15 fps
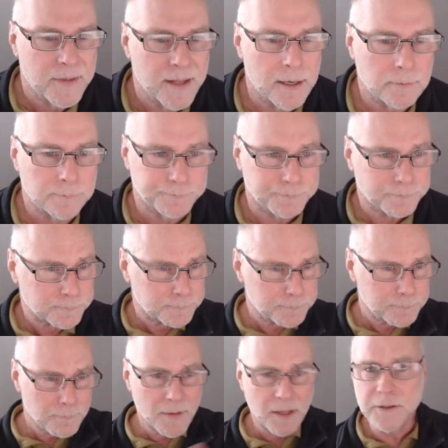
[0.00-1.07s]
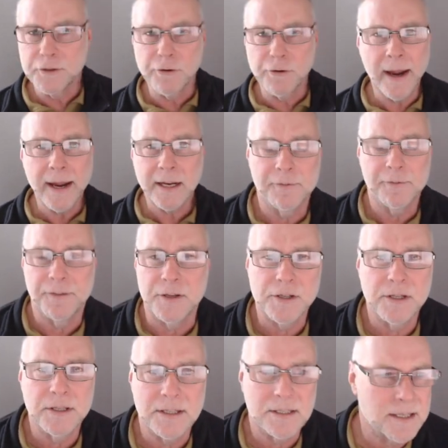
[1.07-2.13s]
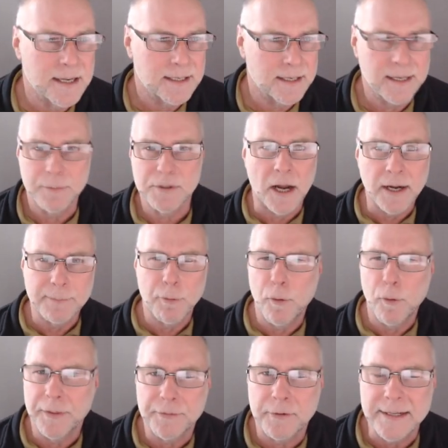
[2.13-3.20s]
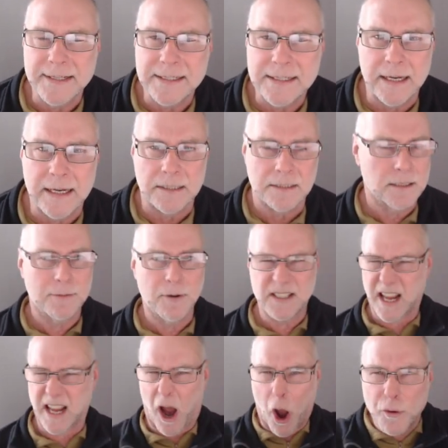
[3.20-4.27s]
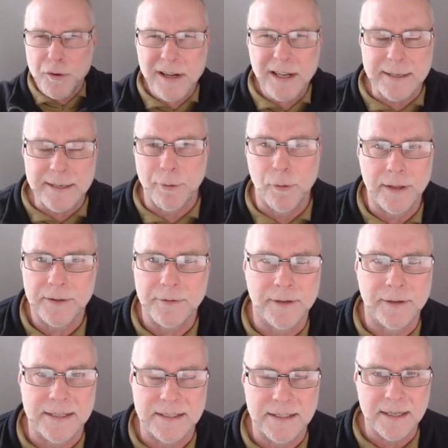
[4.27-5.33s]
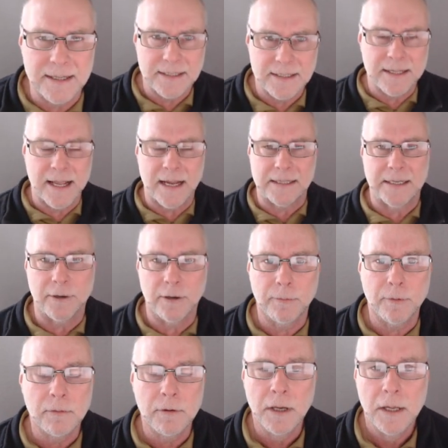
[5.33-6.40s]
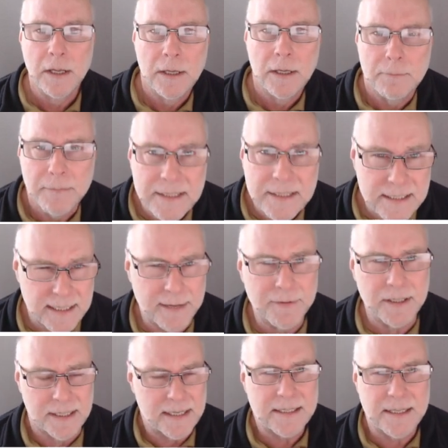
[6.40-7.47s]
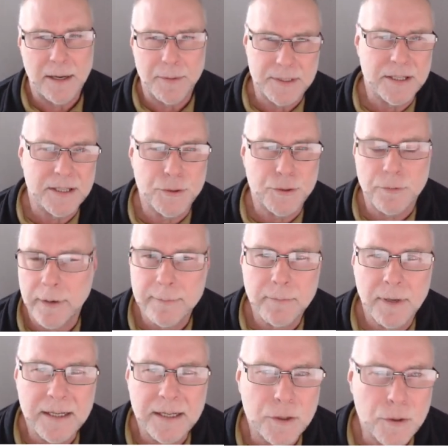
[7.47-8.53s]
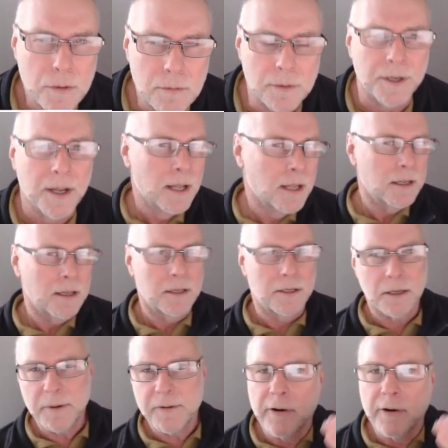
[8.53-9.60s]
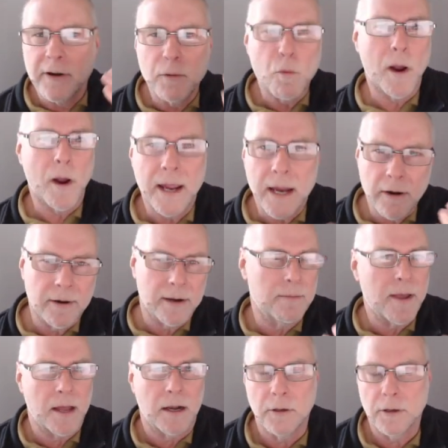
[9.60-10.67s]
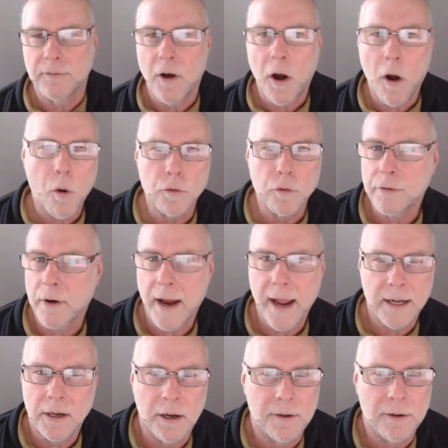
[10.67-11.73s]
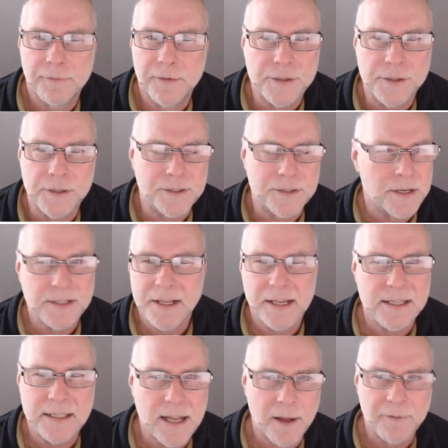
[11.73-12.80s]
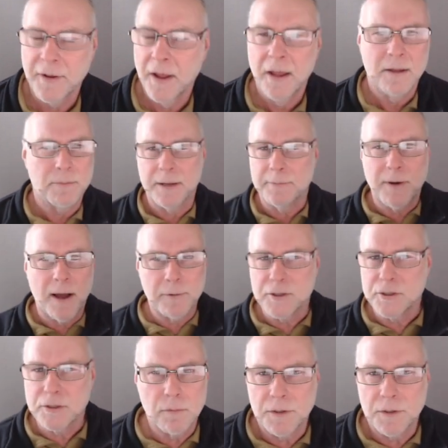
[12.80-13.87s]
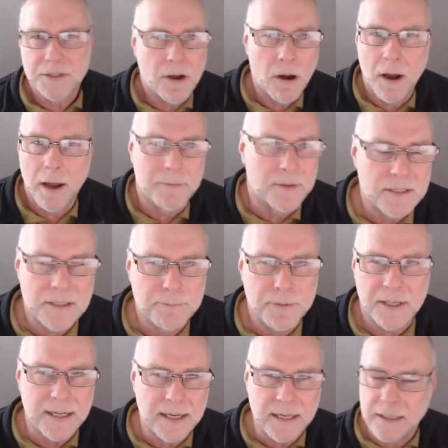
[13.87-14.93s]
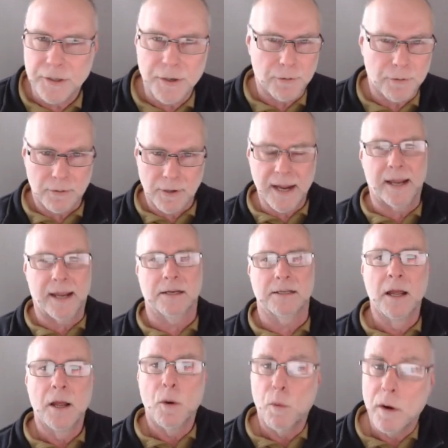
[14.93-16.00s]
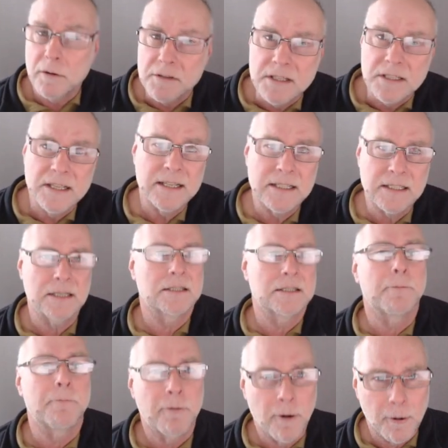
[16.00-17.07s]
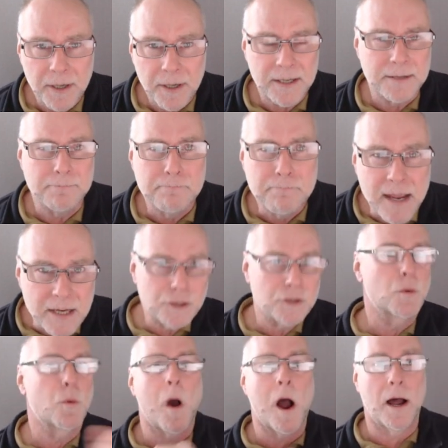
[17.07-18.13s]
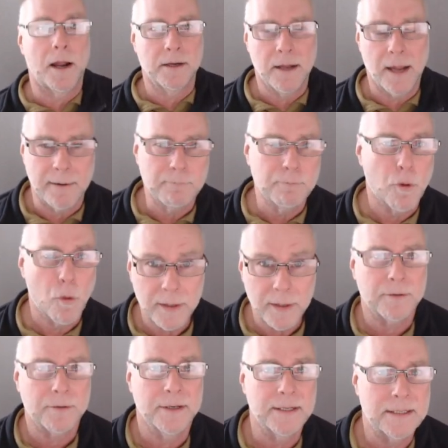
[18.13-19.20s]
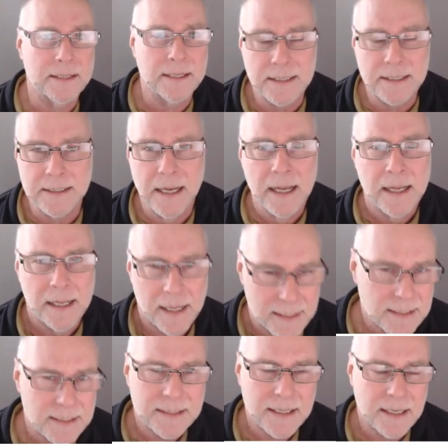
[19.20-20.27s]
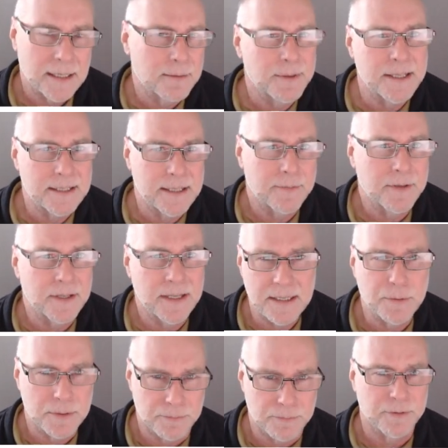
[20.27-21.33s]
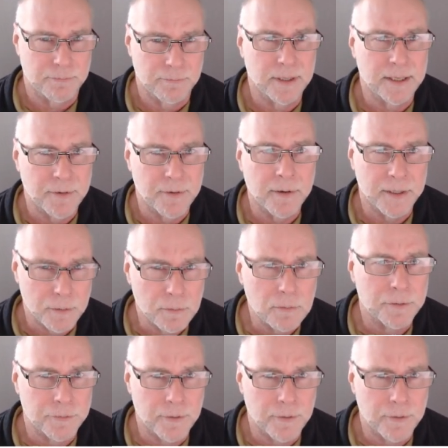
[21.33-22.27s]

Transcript: Now, the drag coefficient, the CD, was only 0.36. And you might say, only 0.36? Isn't that terrible? Mid 70s, that was extremely good. And you've got to be very wary about a lot of old drag coefficients. I see stuff being published all the time that's simply incorrect. Whereas this is a properly measured one, and 0.36, as I said in the mid 70s, was, was really very good